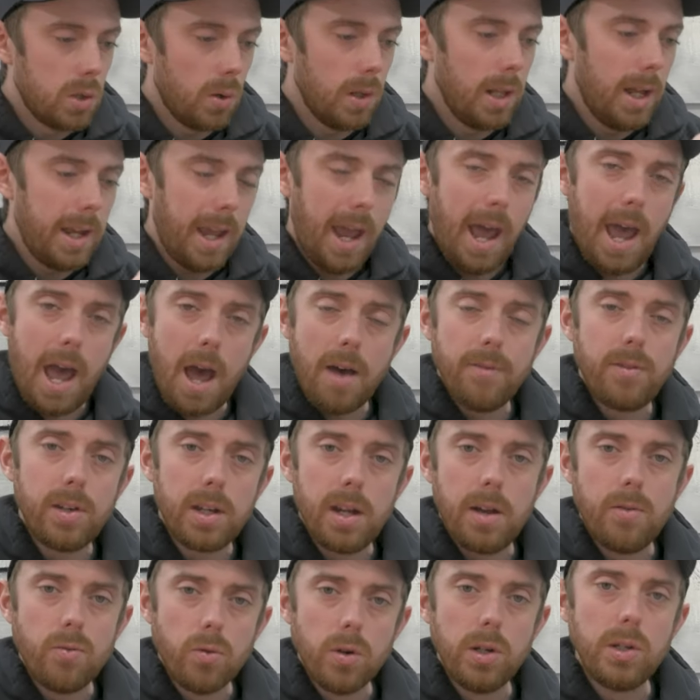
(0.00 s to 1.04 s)
So I like having
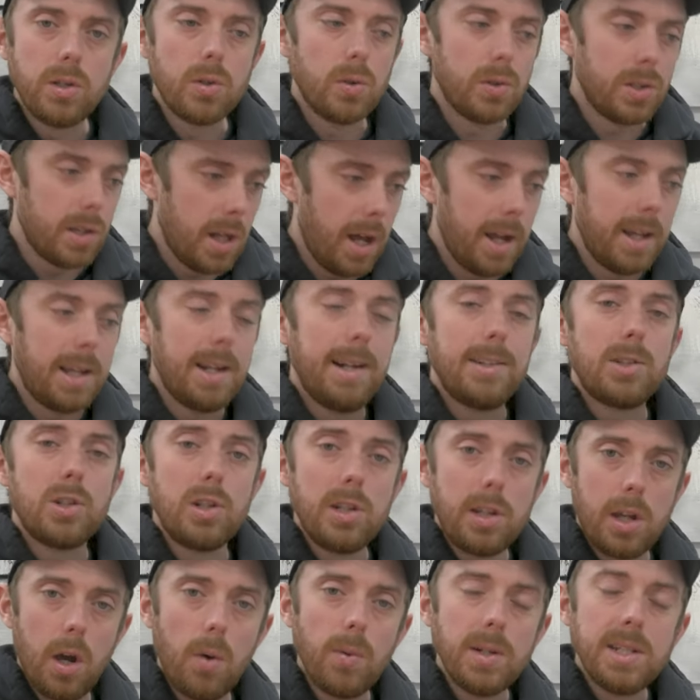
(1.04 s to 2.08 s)
a resource that I can
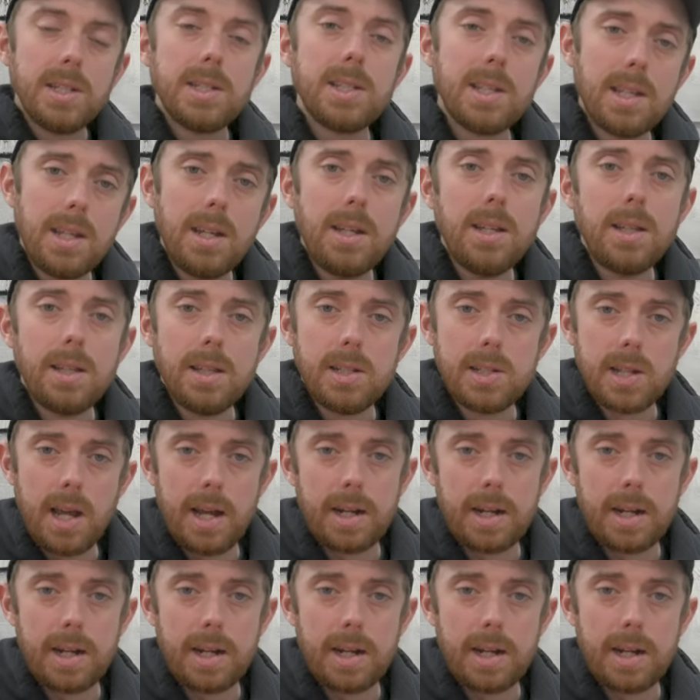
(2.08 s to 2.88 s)
actually go and see these